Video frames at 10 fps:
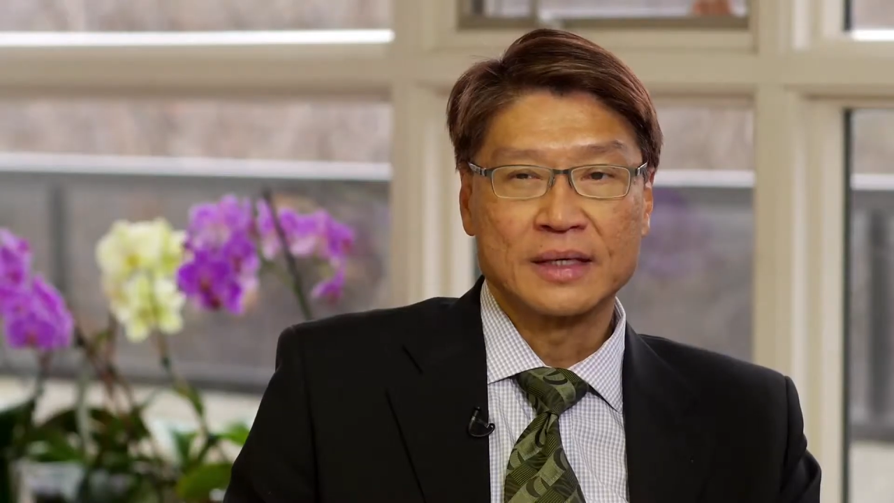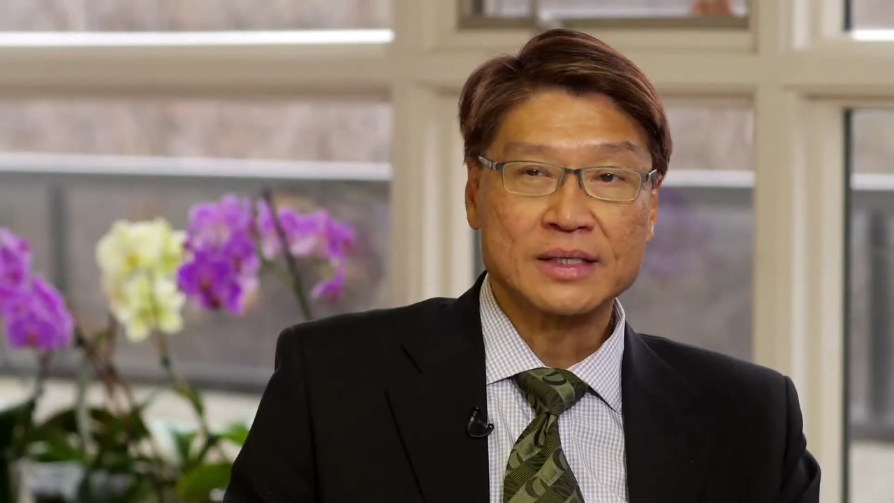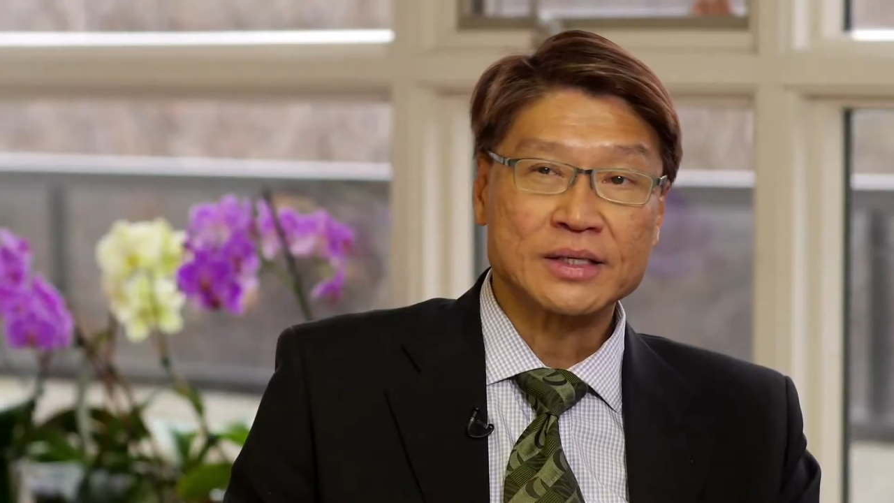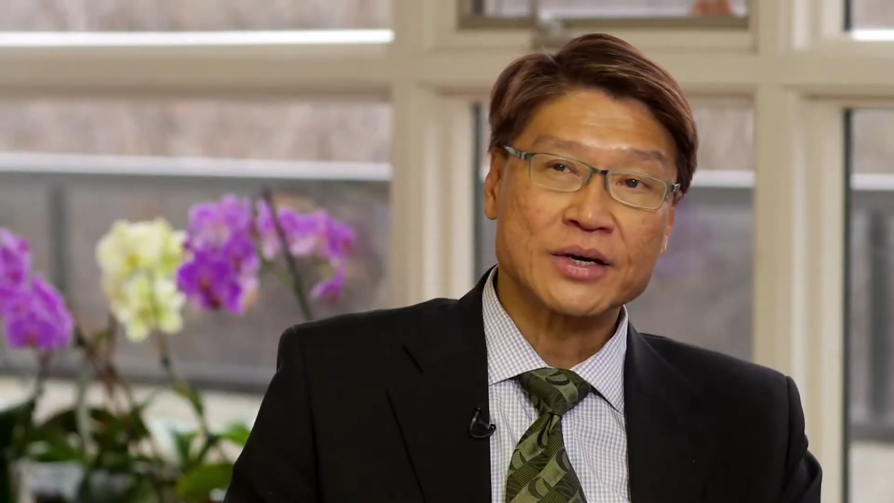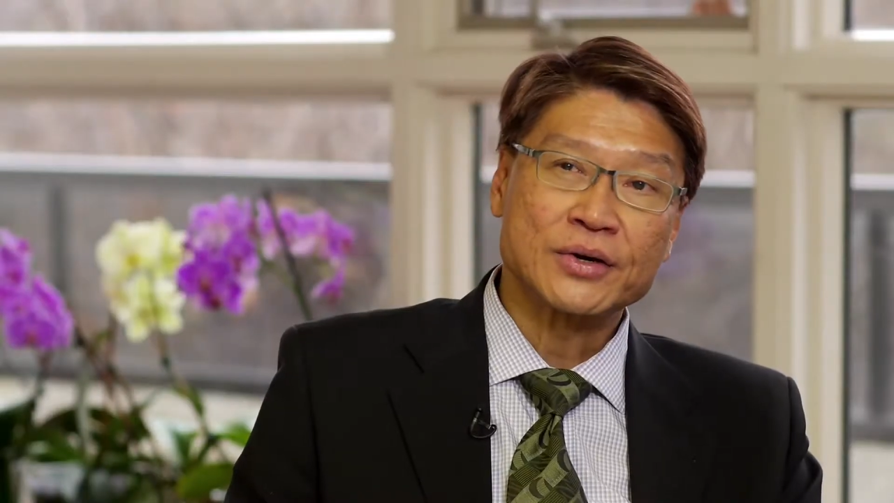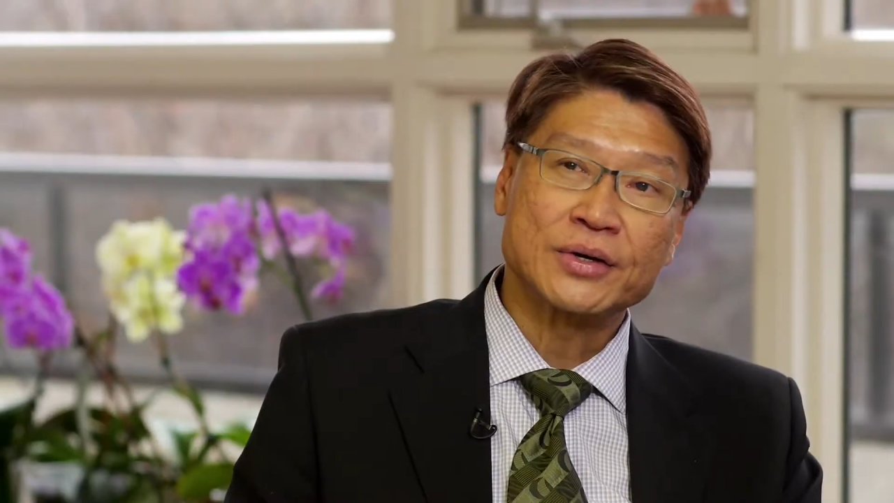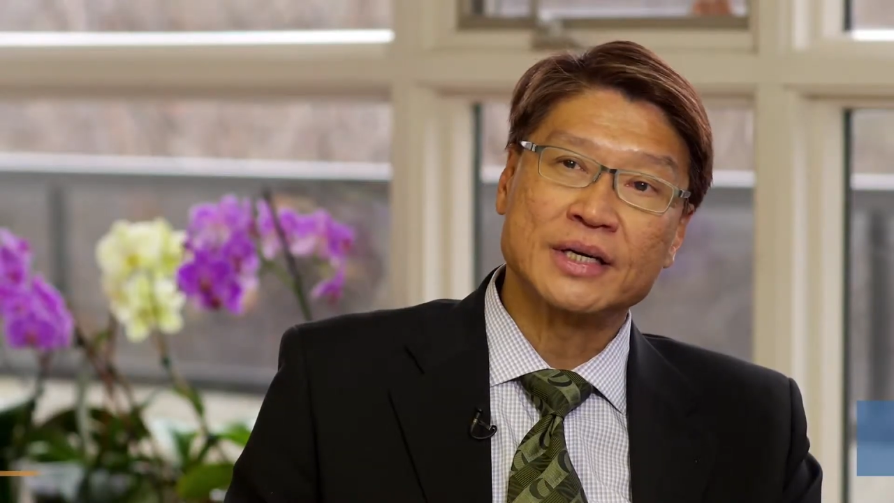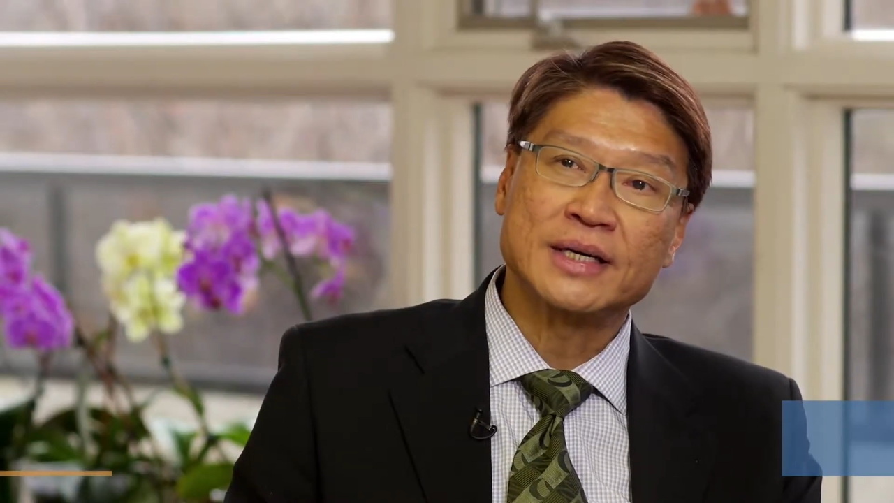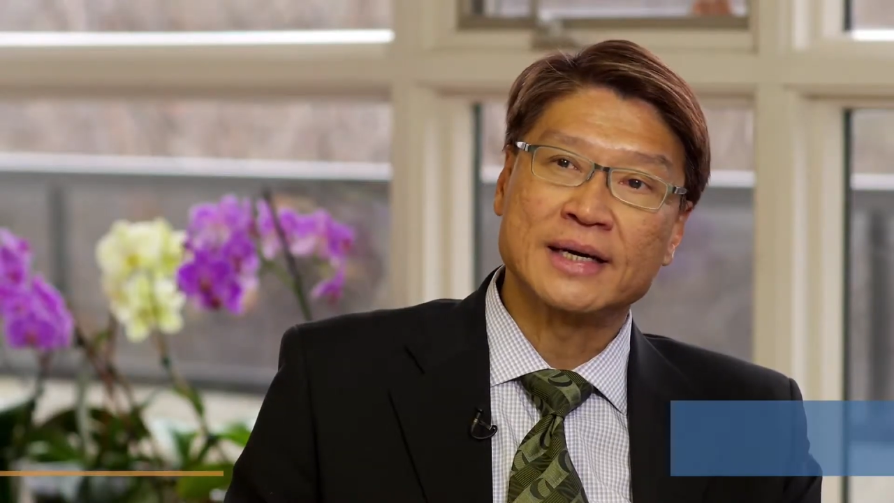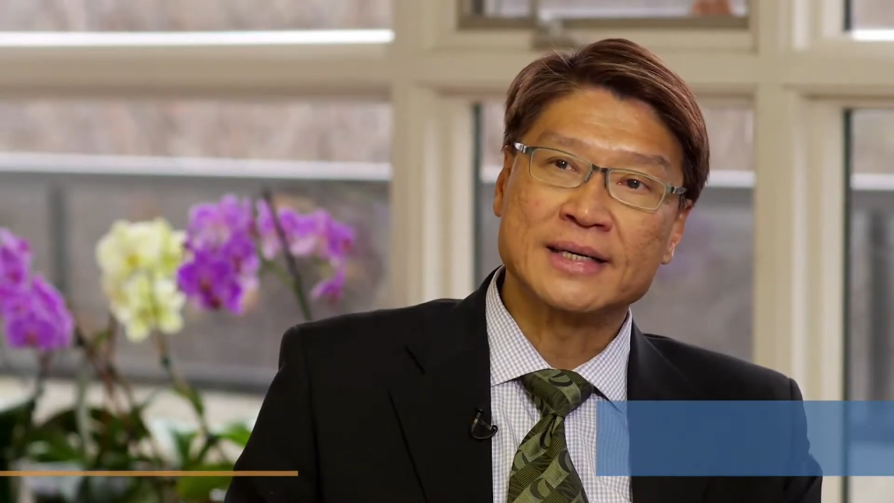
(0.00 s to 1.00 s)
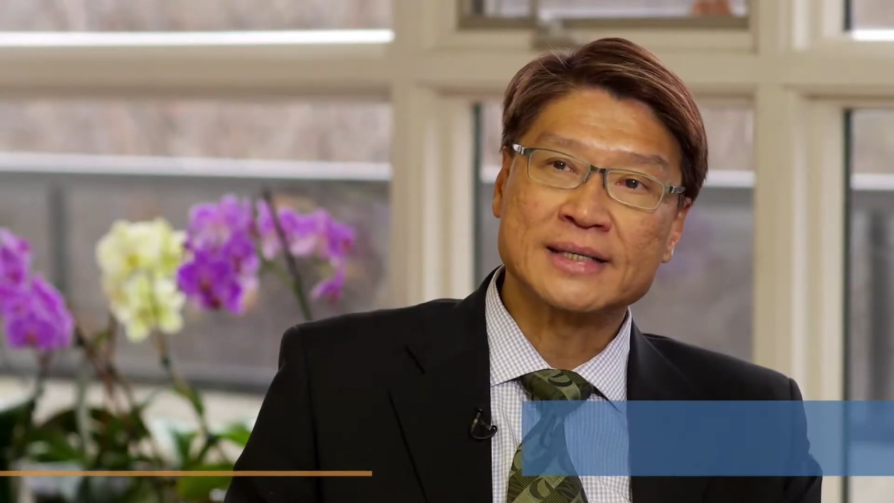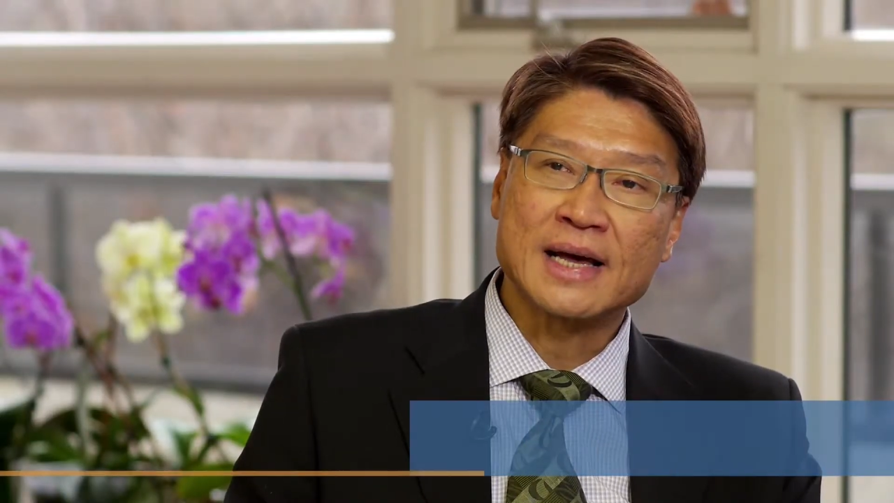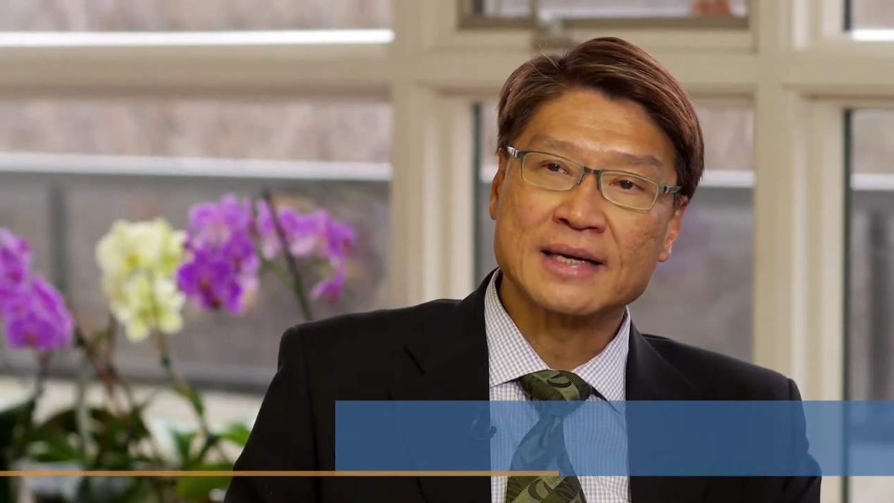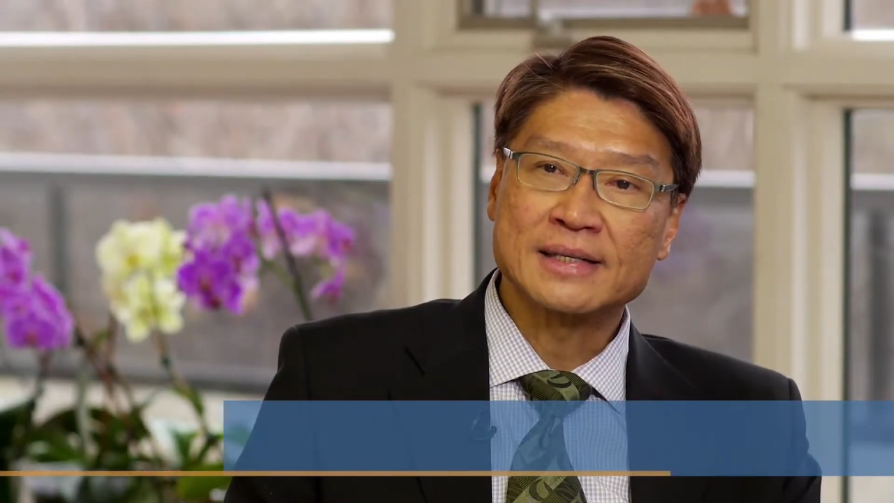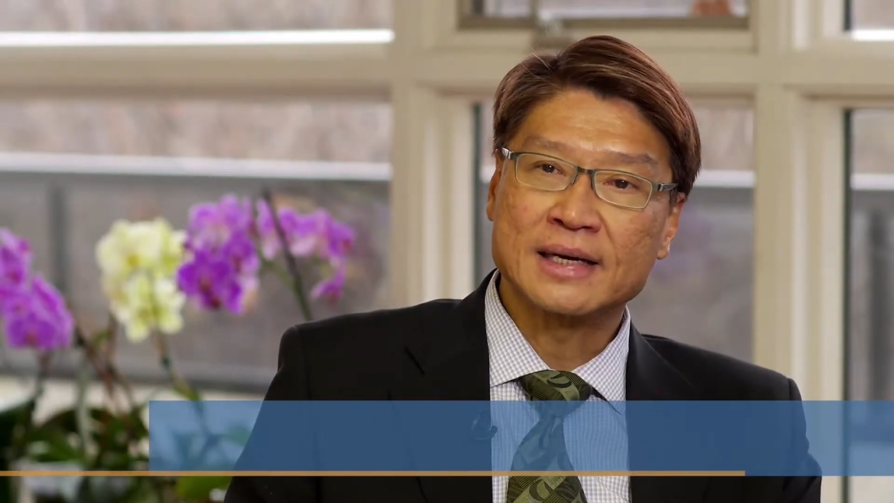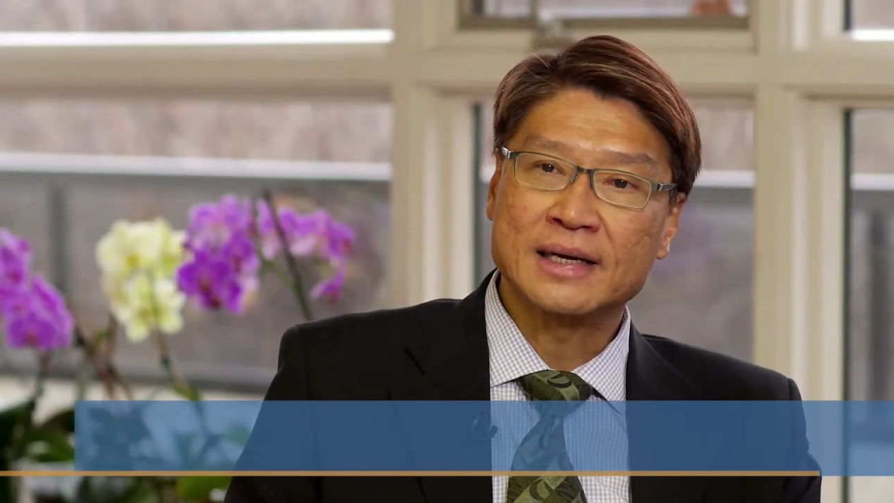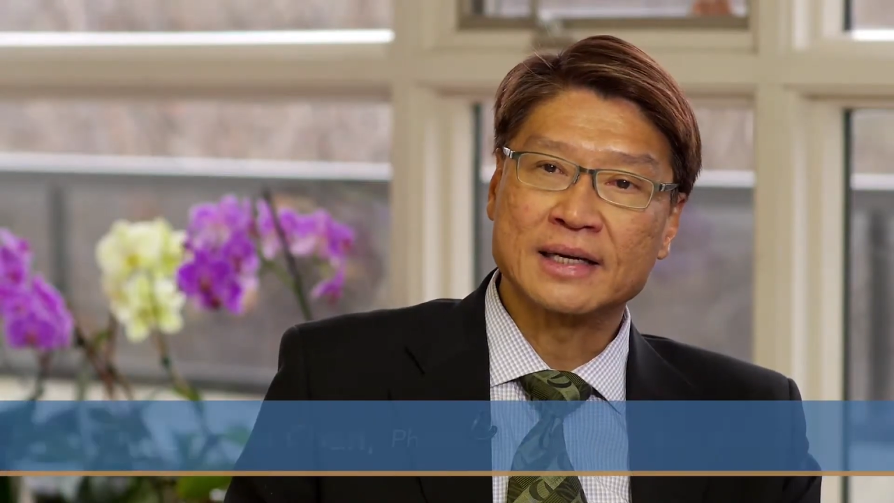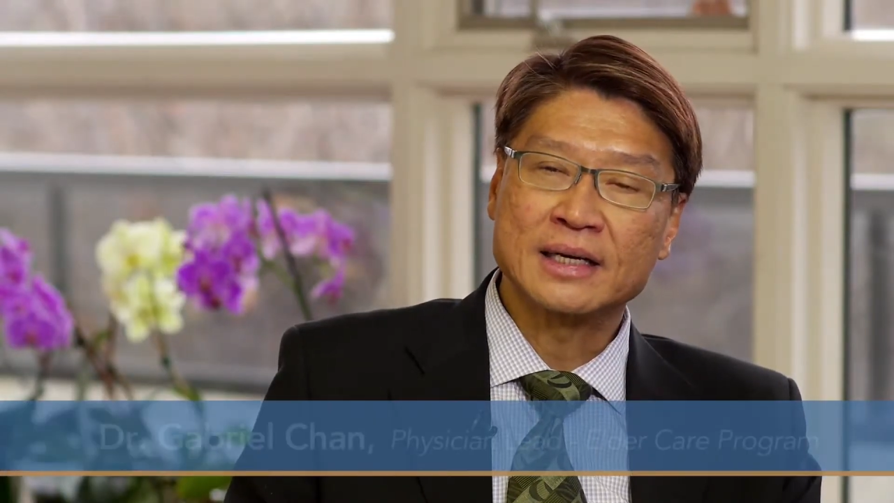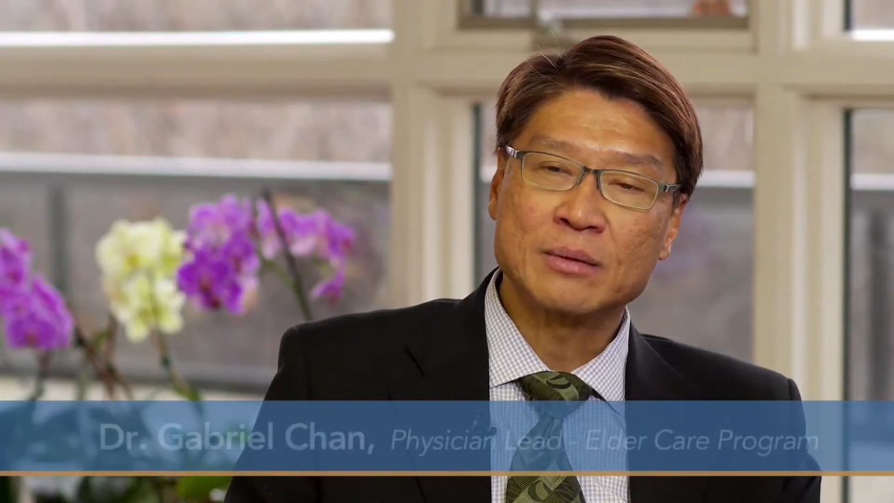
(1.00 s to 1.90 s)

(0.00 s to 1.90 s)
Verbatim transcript: So the early signs are,